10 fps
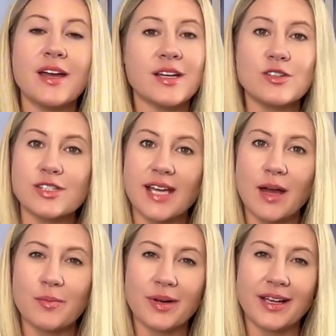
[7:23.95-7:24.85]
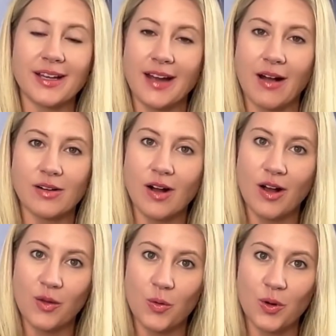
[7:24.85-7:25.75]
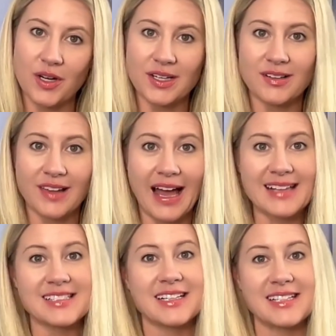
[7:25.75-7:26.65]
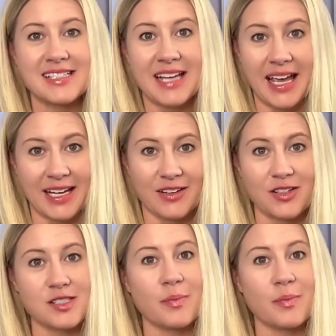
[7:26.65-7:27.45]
You just can't bring in alcohol or glass containers,